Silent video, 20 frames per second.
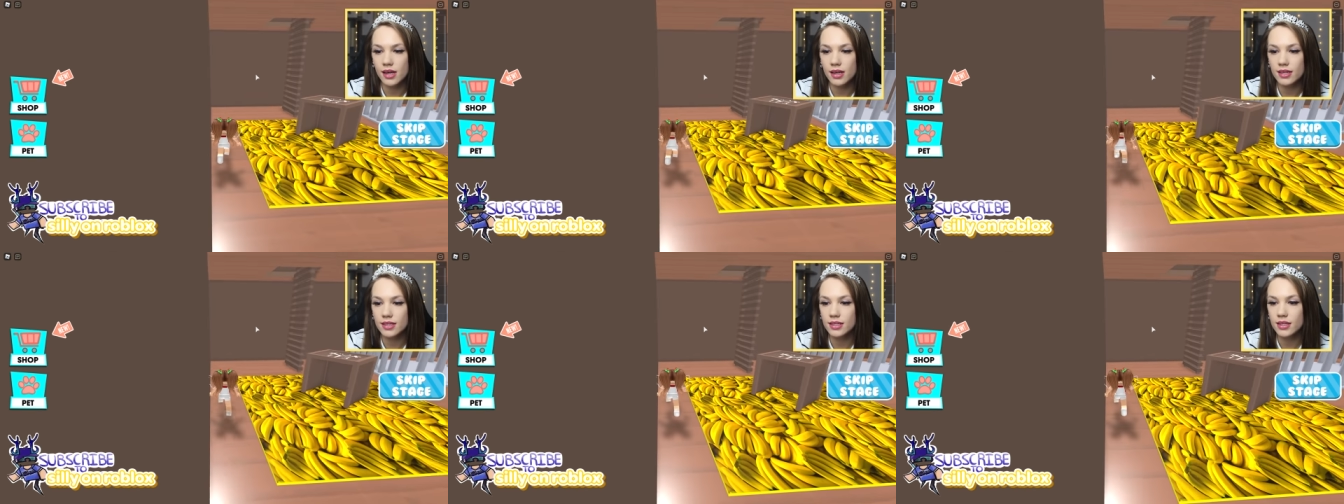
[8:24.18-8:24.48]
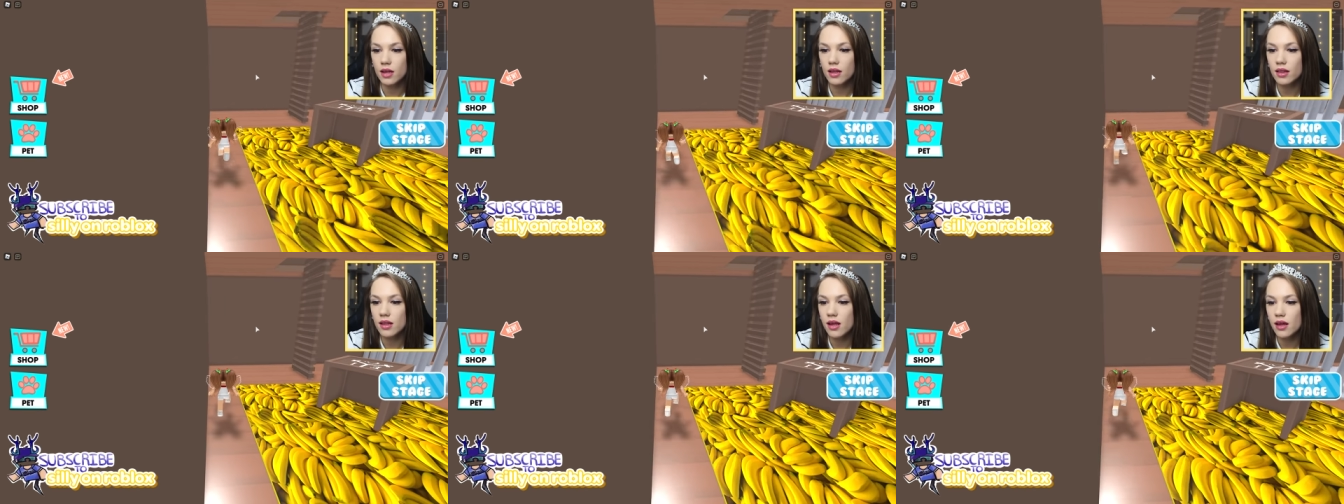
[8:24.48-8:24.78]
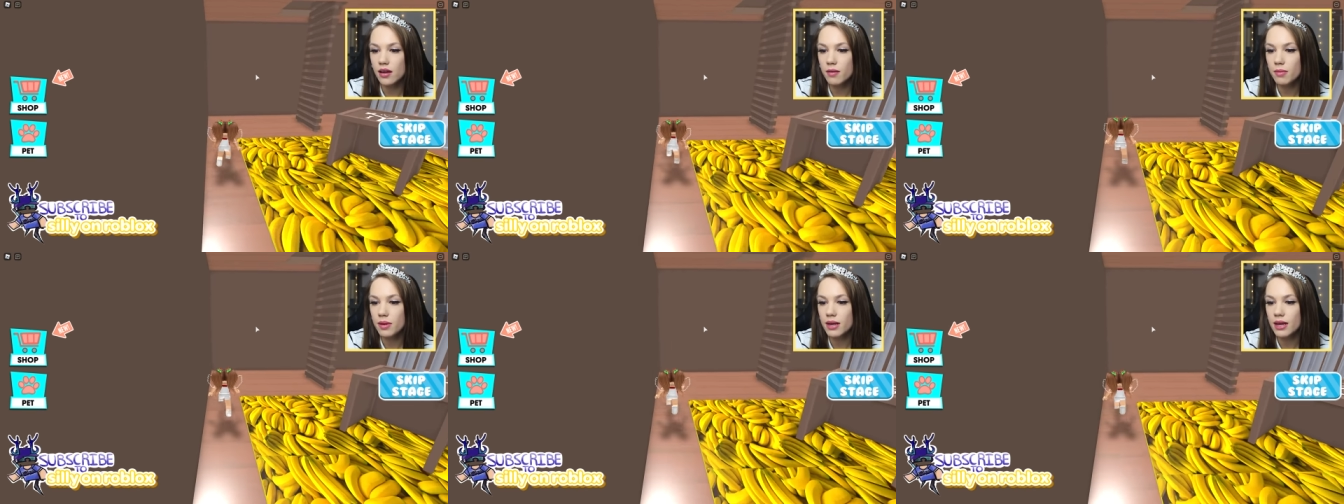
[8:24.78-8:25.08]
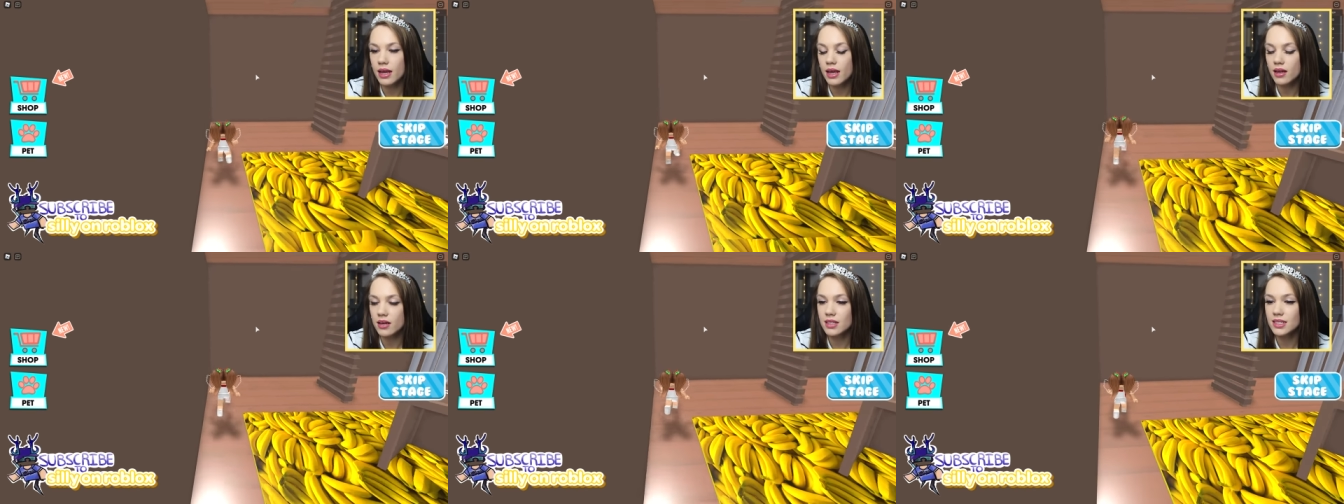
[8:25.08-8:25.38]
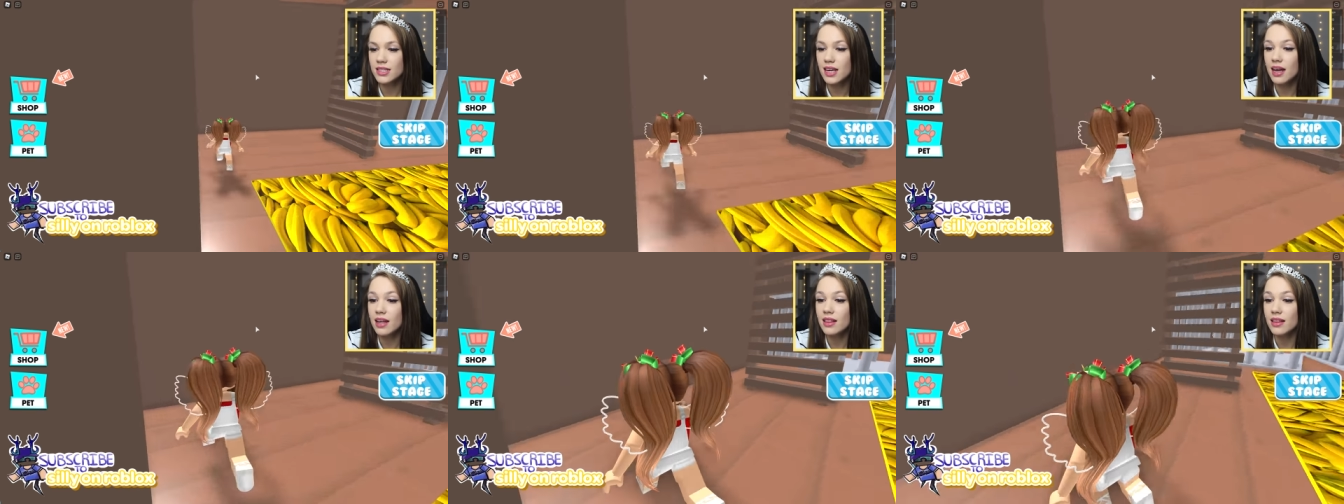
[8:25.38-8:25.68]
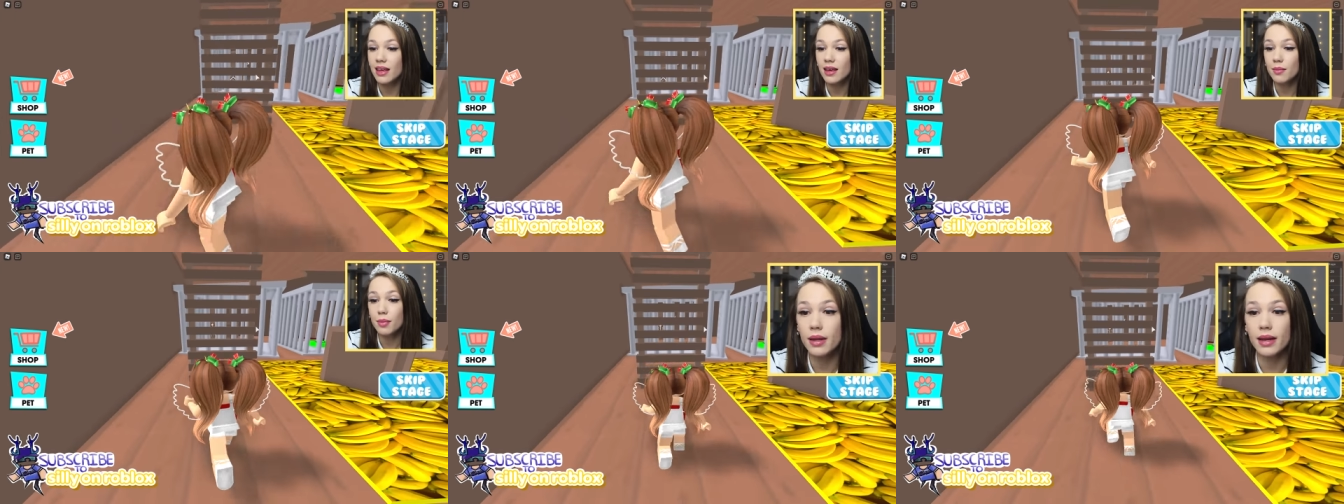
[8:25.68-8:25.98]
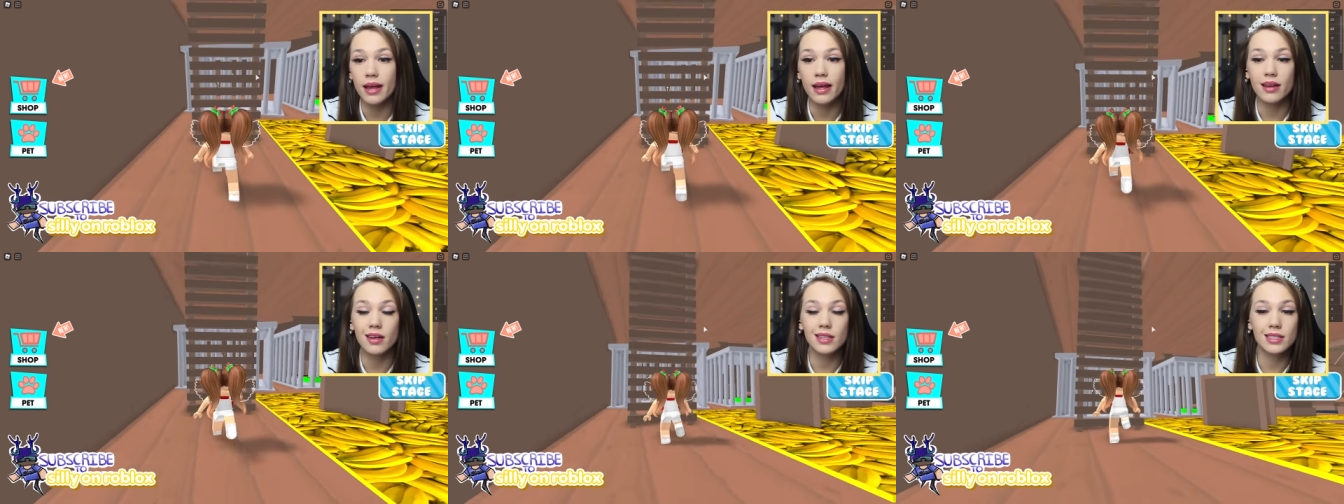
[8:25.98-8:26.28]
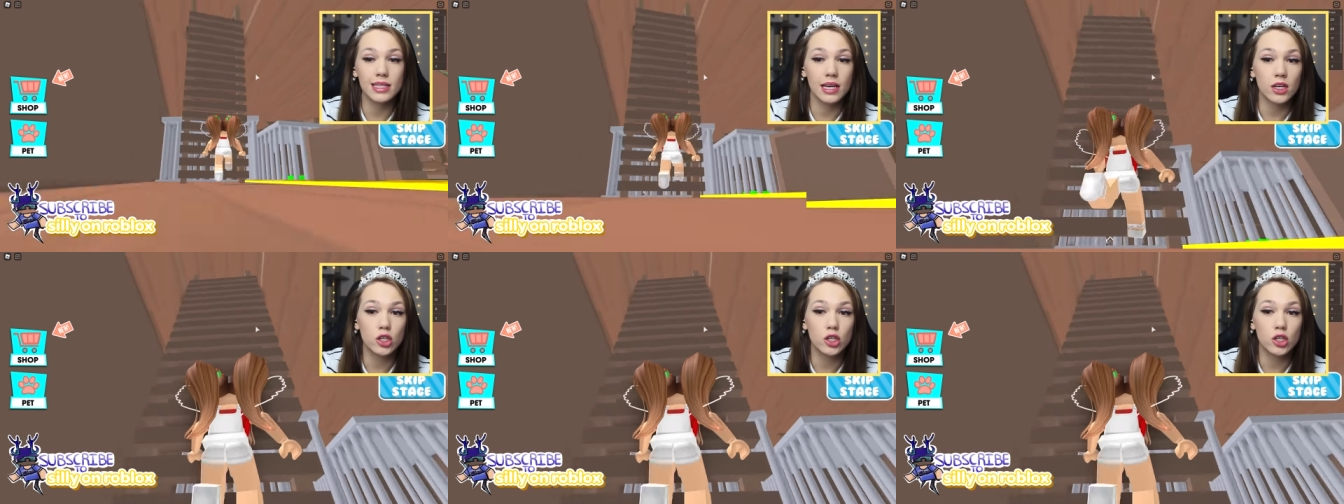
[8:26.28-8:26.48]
nice. A lot of bananas. I like bananas